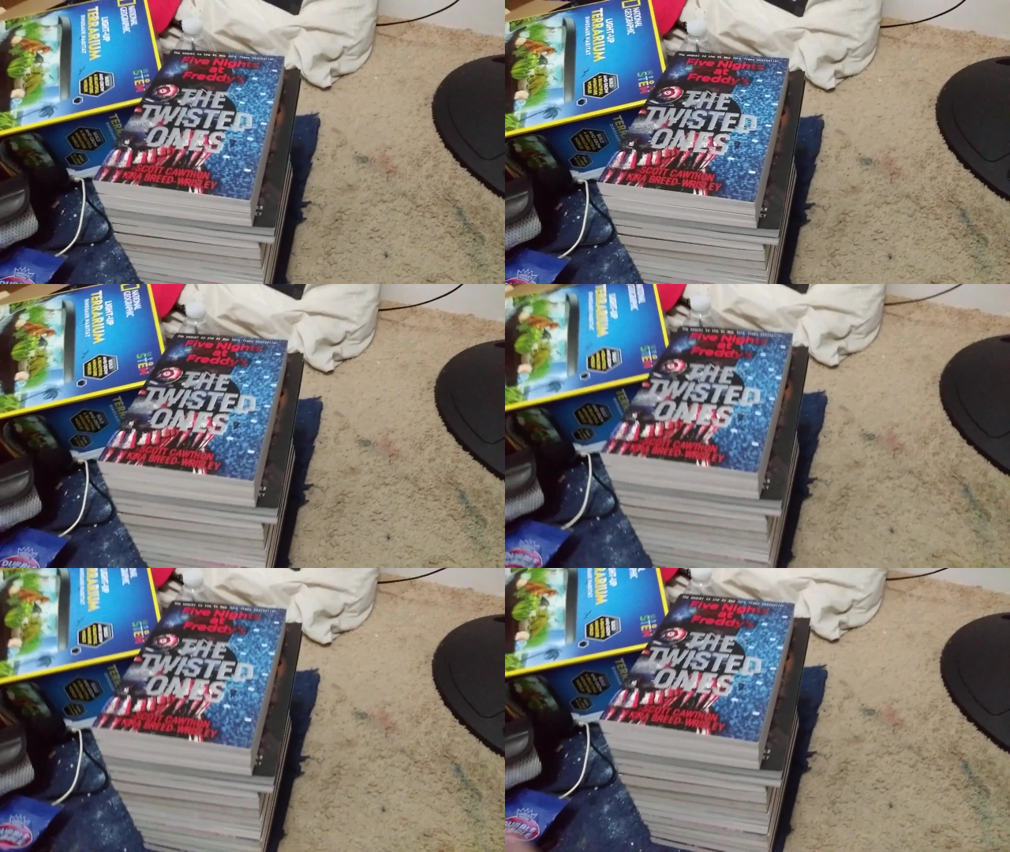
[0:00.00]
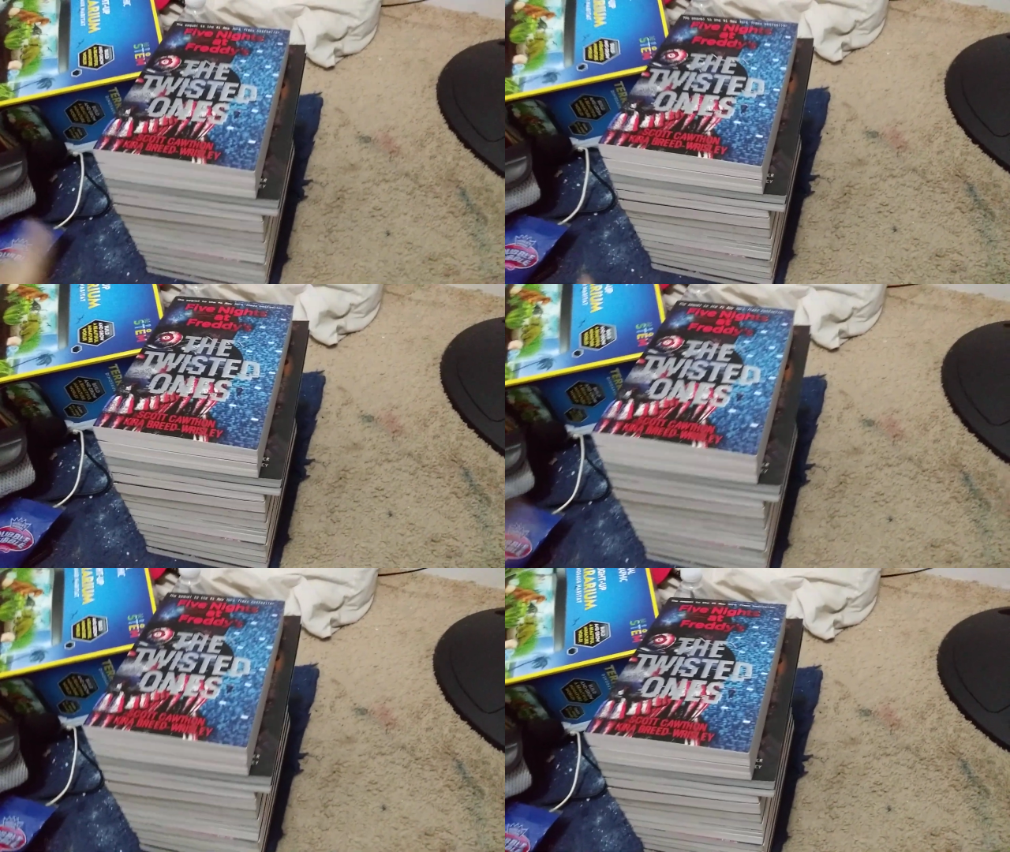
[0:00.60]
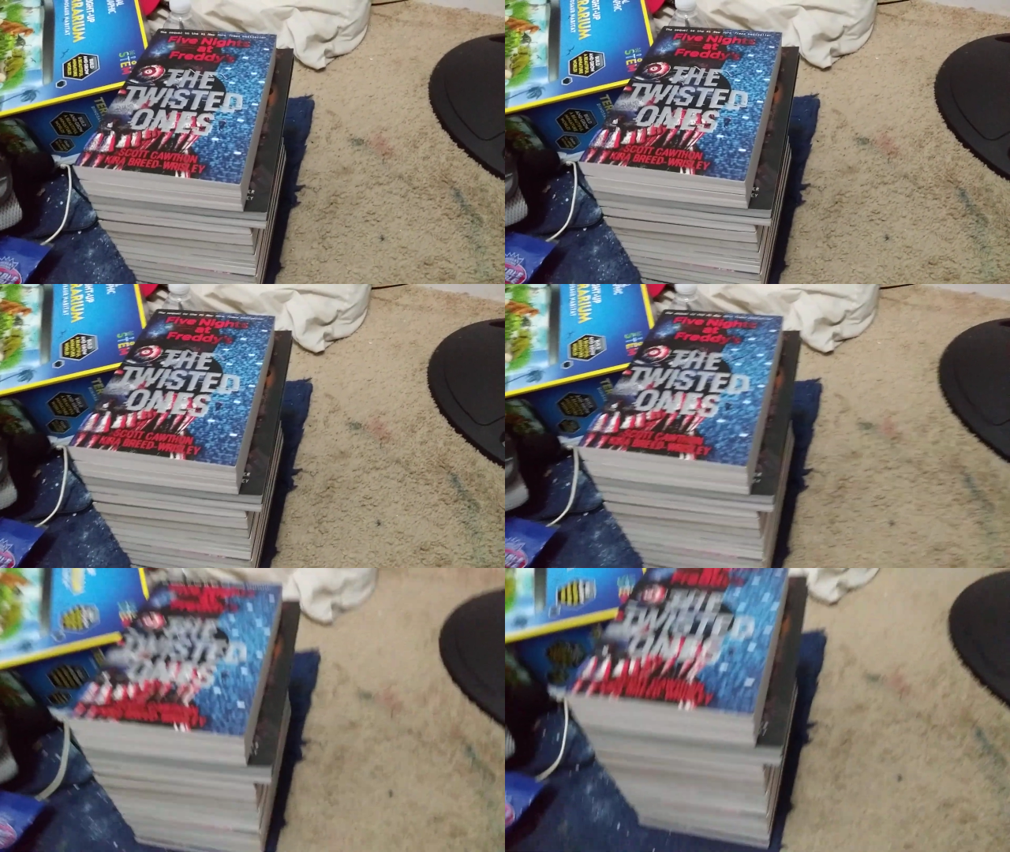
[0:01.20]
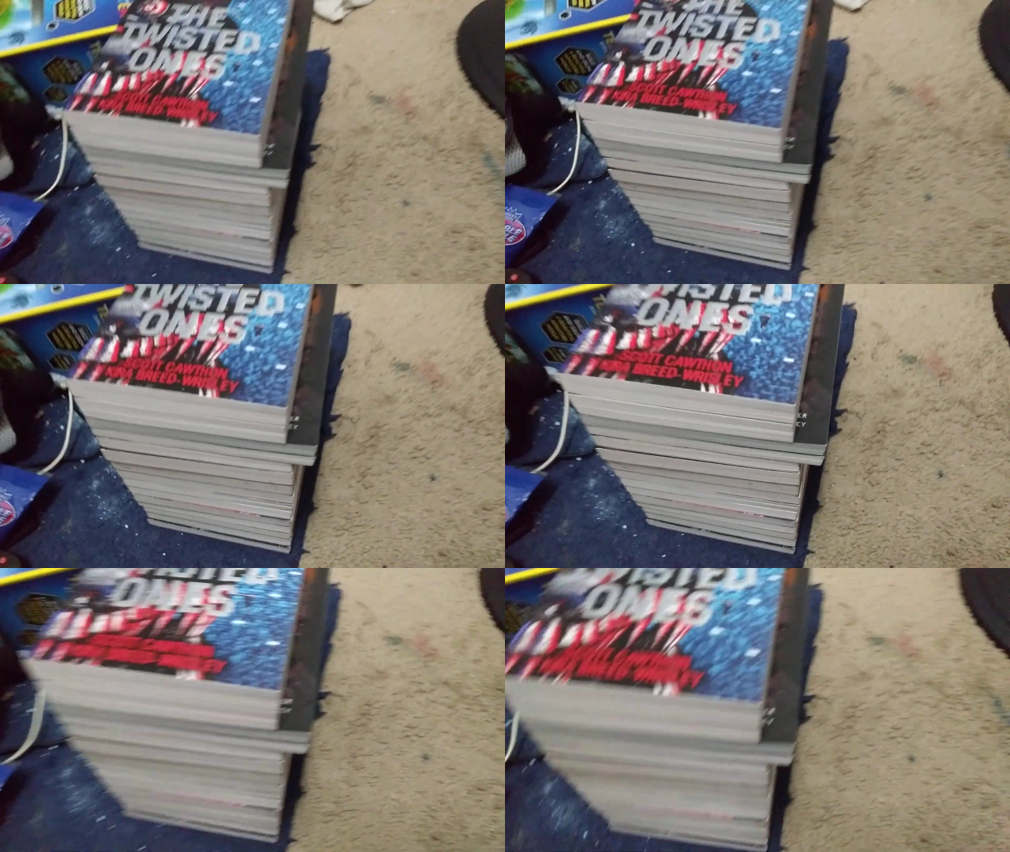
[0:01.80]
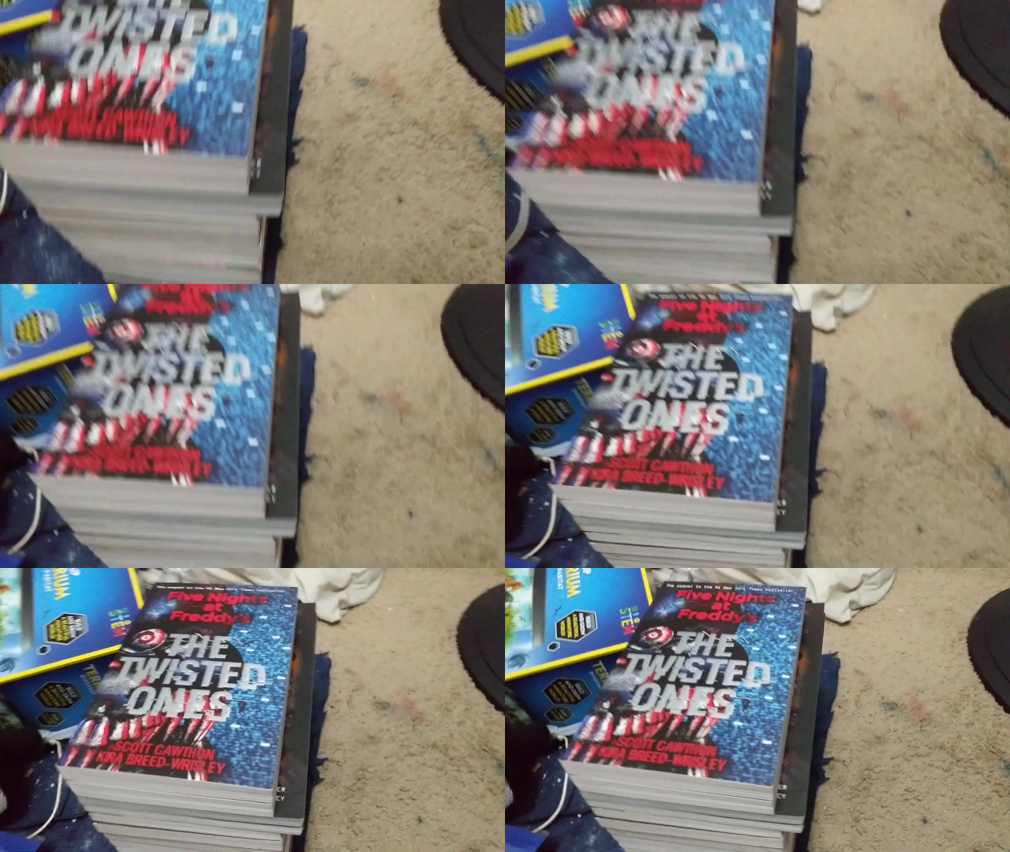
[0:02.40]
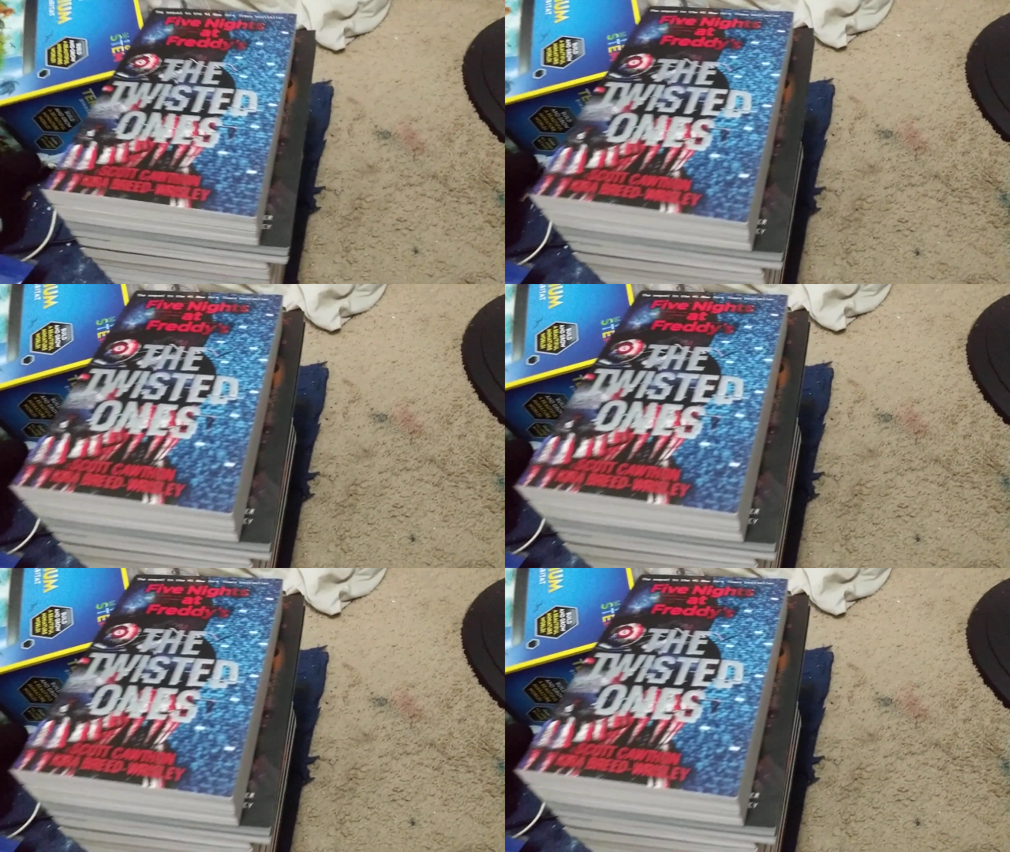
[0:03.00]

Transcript: (no speaker visible)